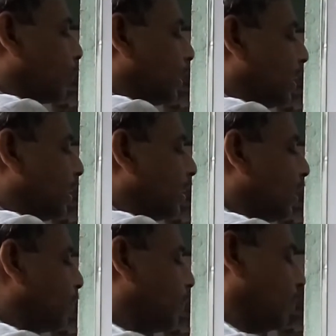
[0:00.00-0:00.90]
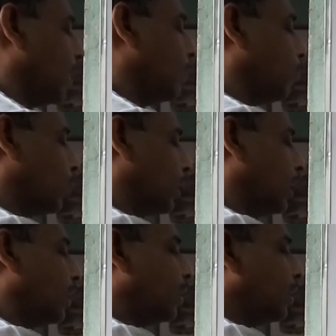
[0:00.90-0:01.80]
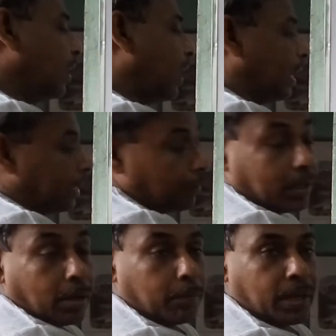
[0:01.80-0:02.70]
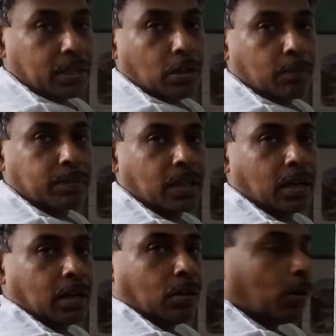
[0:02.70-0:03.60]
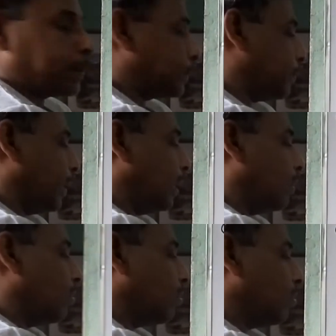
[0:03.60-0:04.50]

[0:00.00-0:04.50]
incidentally occurs within the female body is called